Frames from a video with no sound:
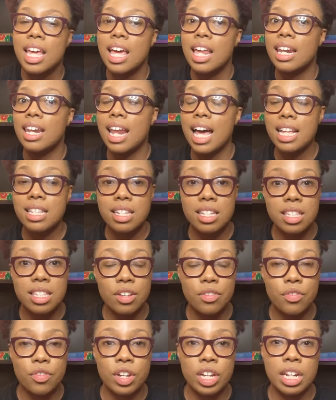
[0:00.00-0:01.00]
lots of
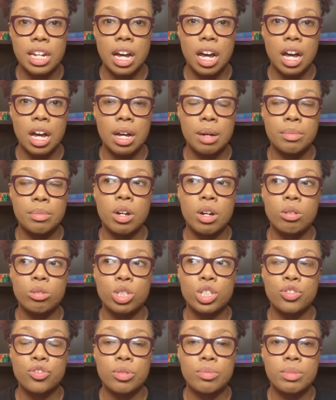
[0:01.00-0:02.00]
different
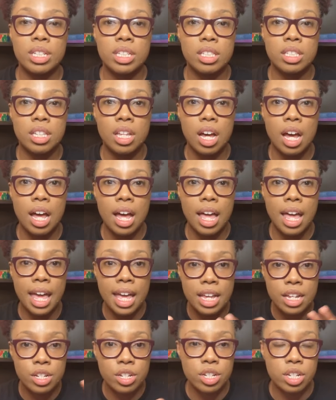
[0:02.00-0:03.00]
cultures from the
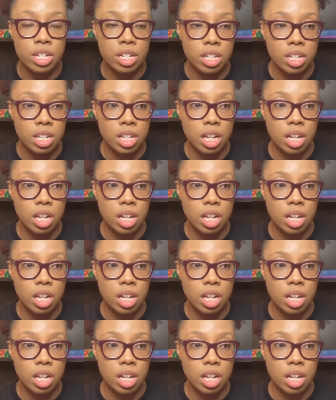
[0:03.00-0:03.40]
Asian,